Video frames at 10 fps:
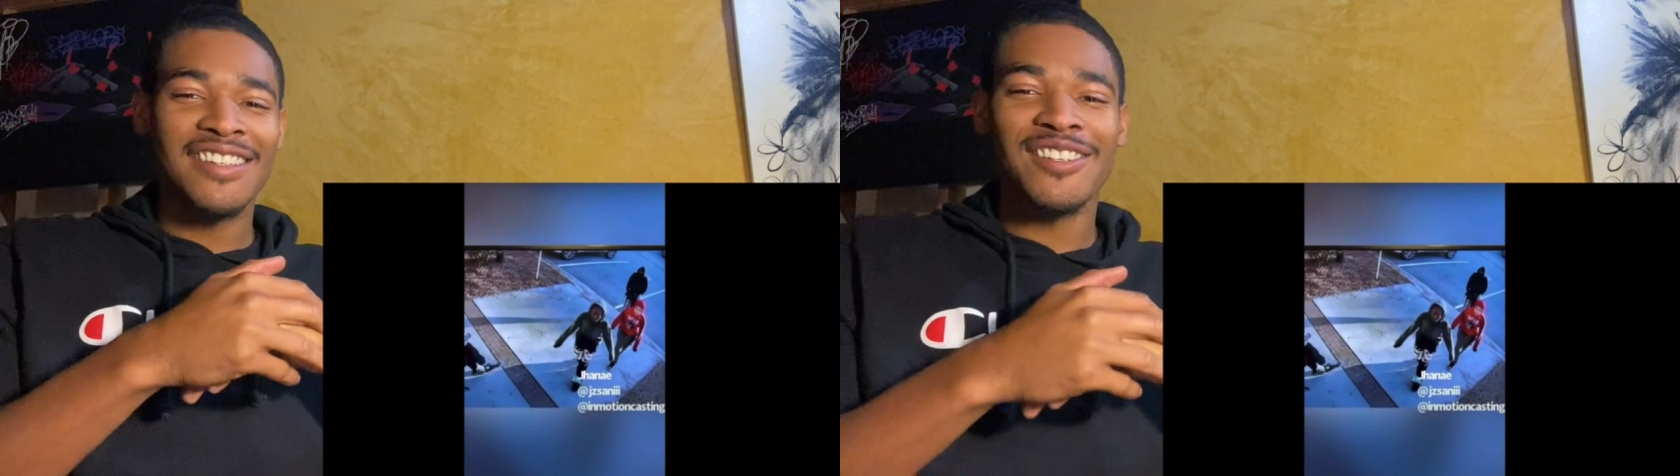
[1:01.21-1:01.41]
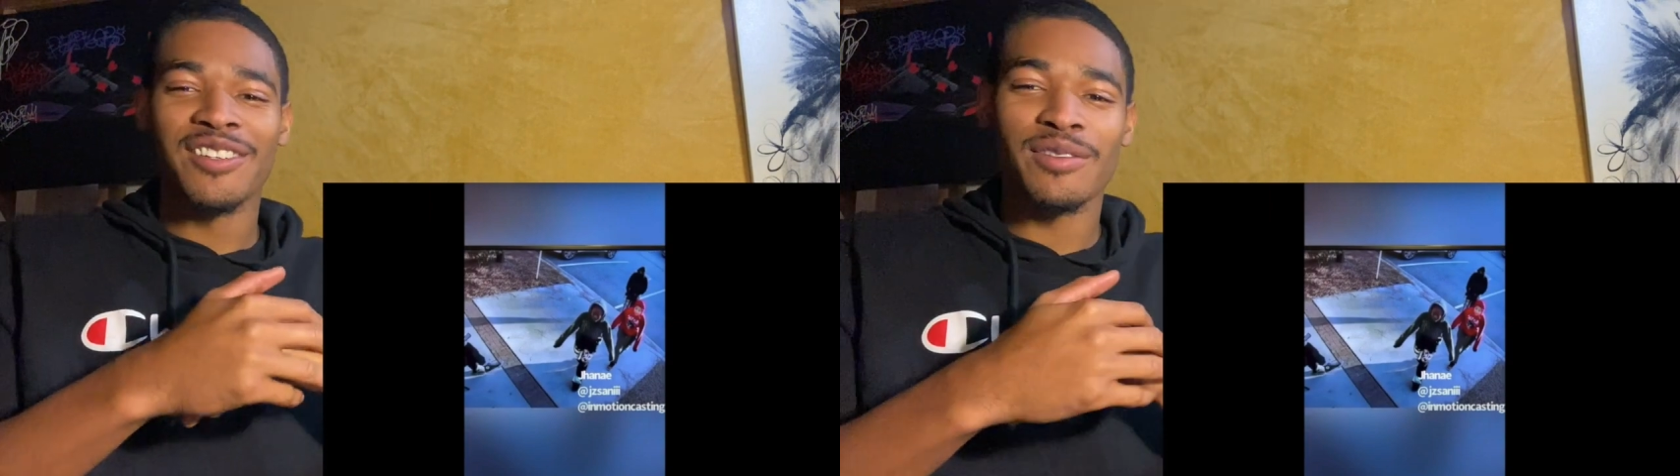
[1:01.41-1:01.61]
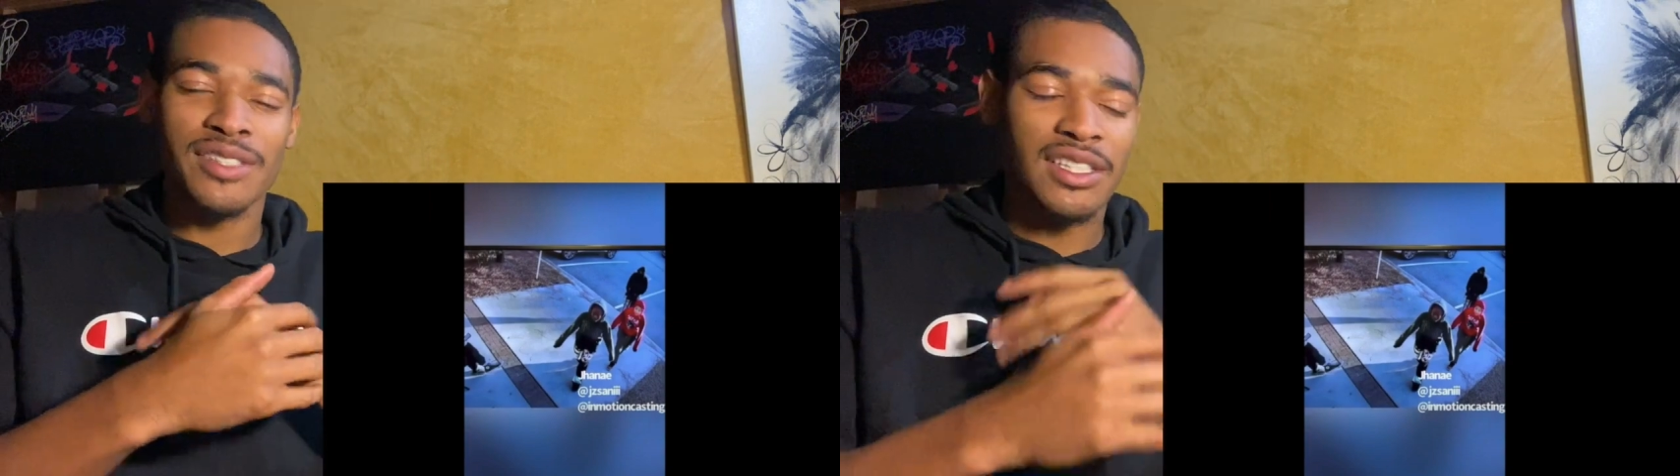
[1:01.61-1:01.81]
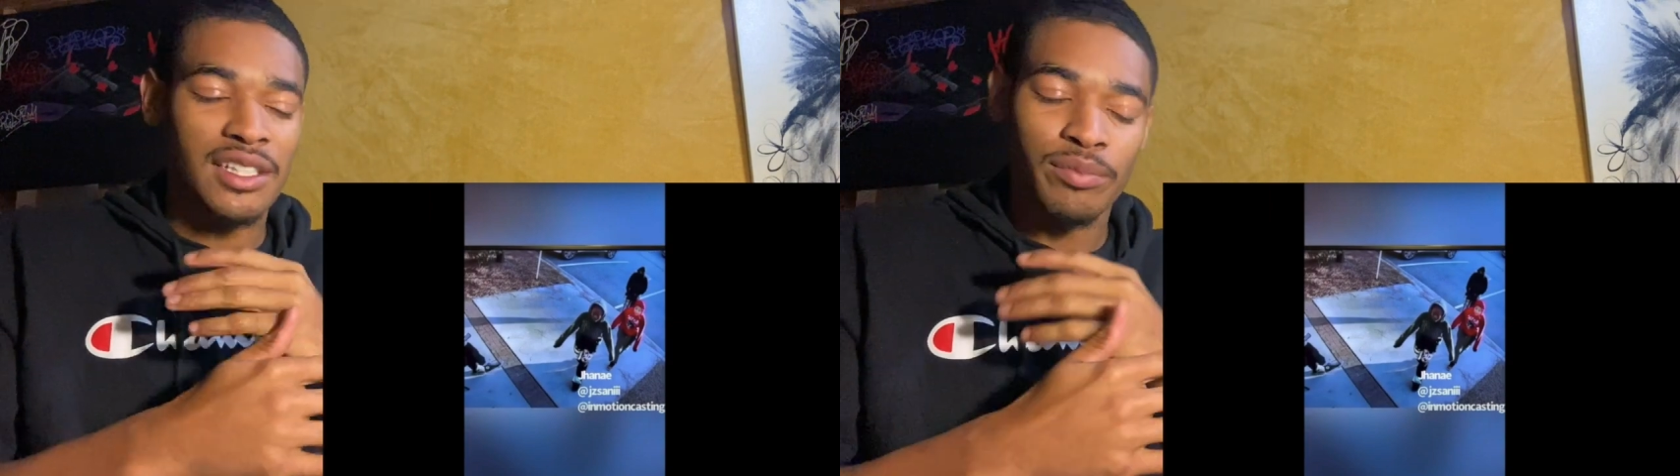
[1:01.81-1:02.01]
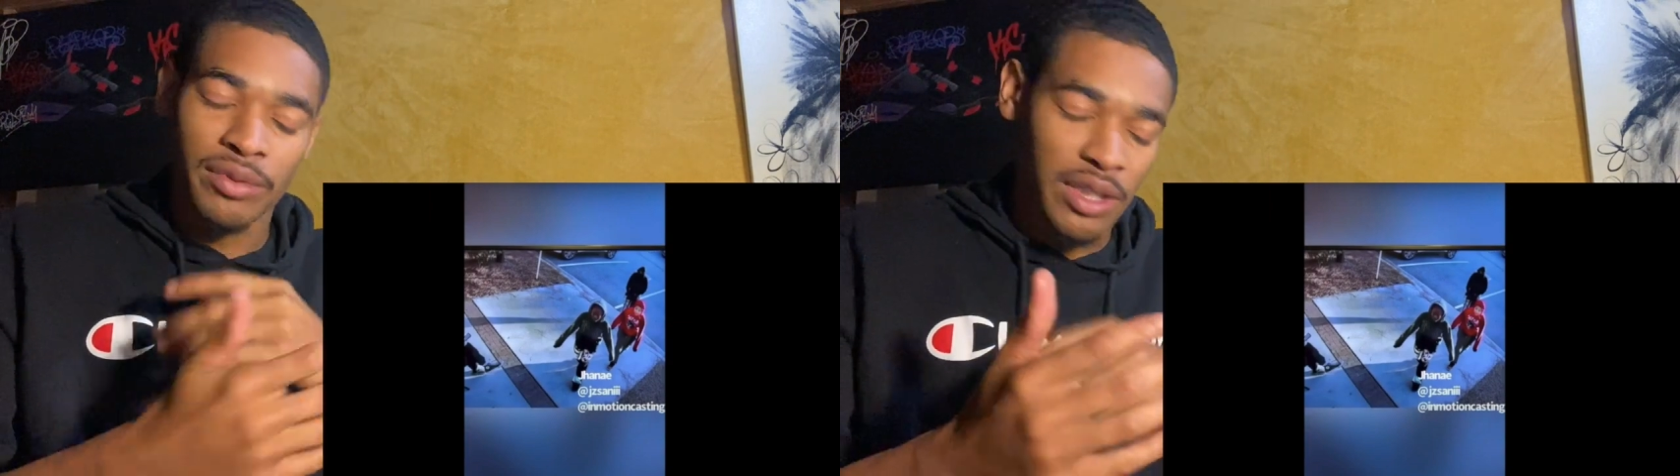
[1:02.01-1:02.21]
You know what I'm saying? They
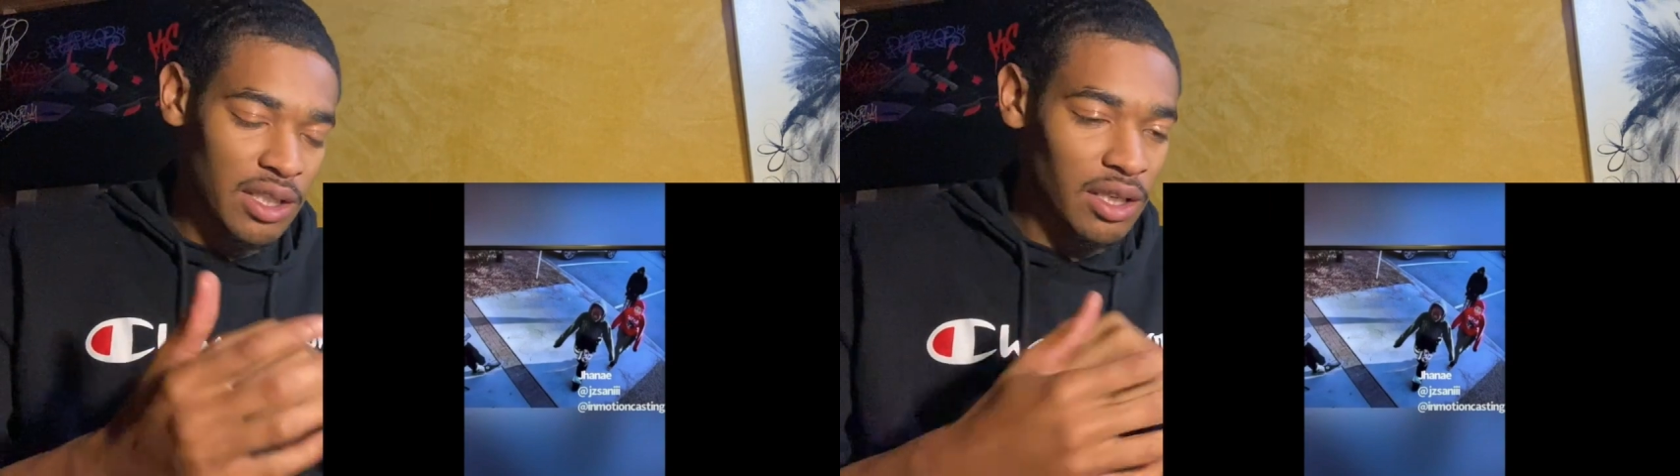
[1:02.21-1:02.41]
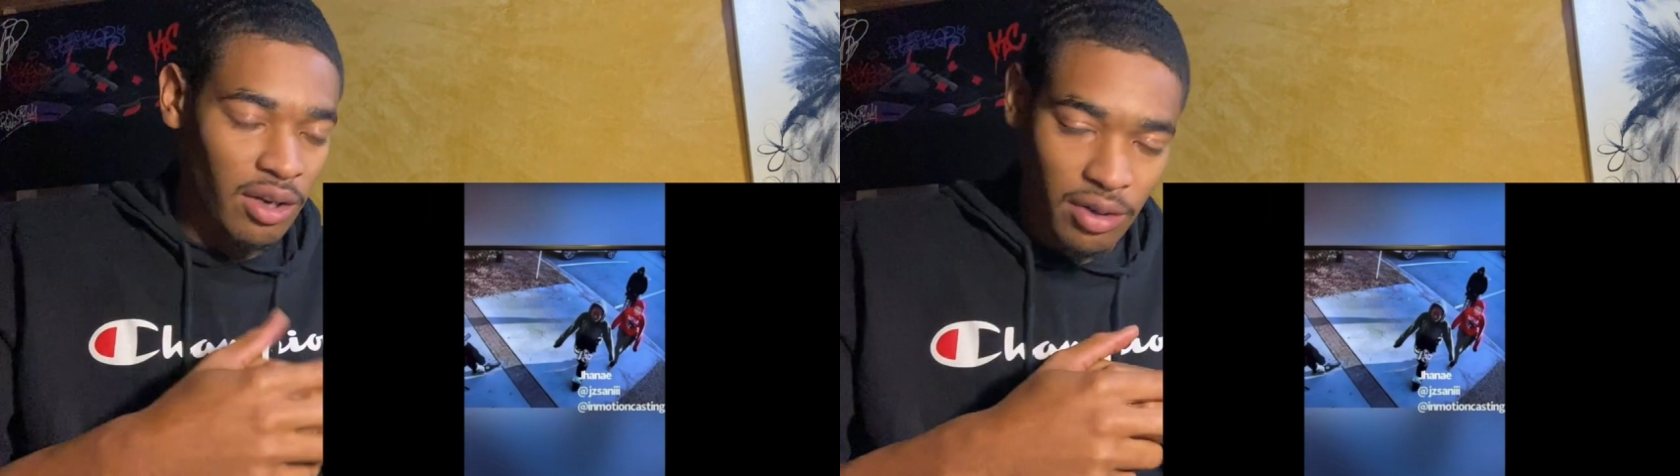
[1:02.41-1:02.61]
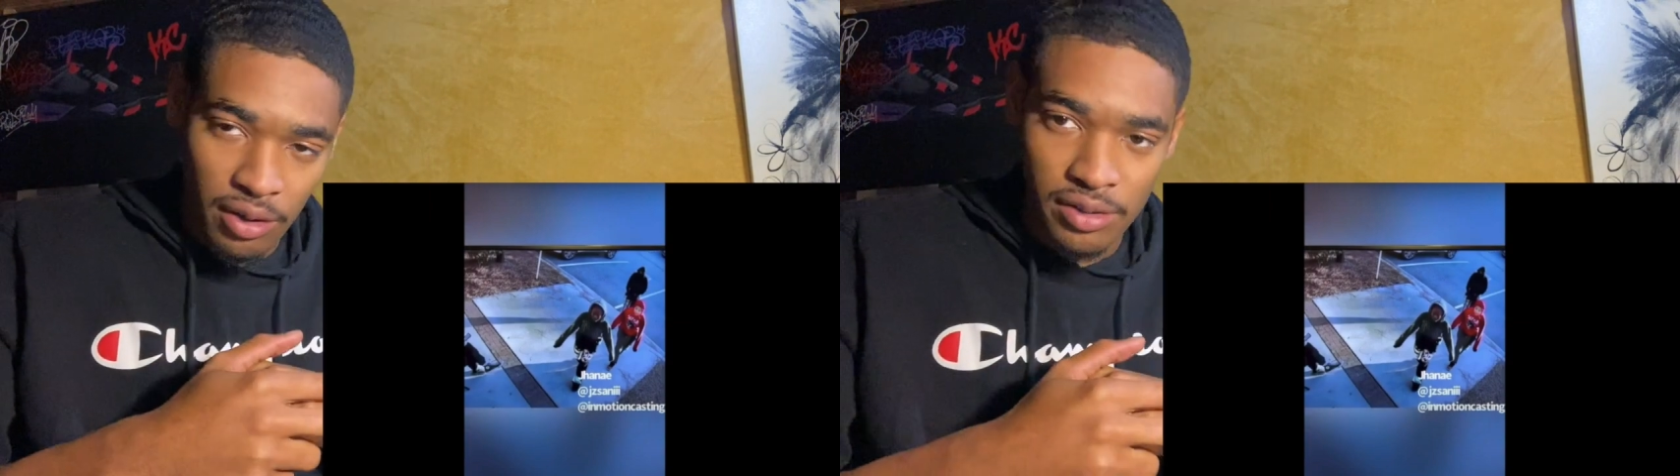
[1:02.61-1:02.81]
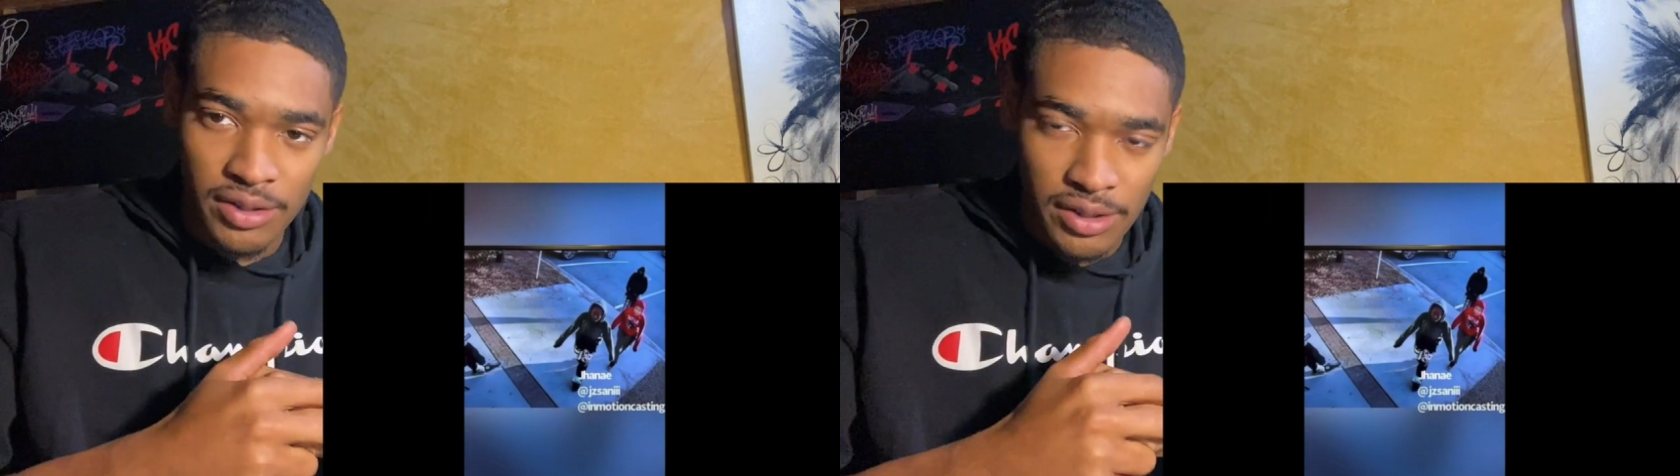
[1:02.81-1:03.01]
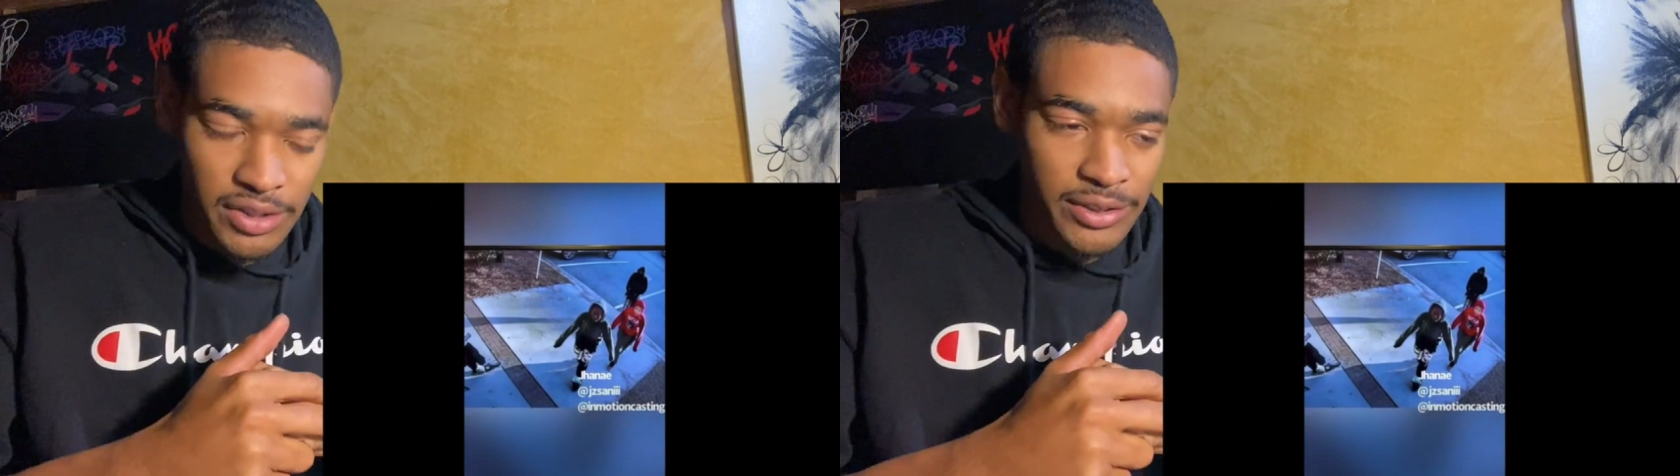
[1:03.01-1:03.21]
playing their cards
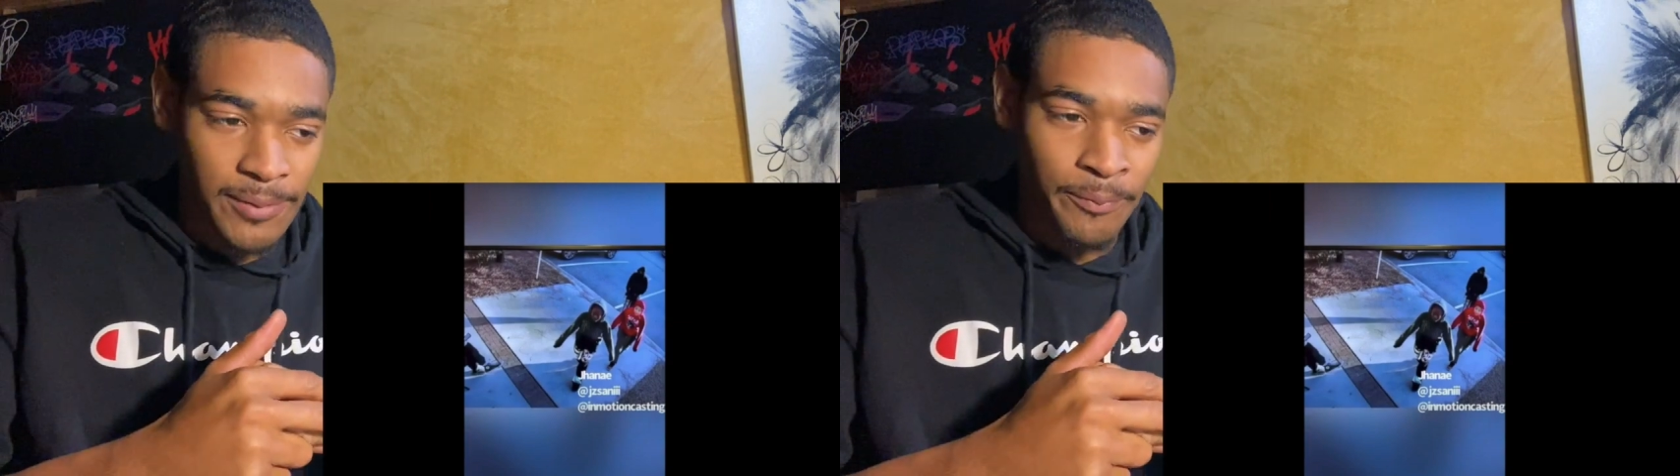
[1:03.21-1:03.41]
and shit.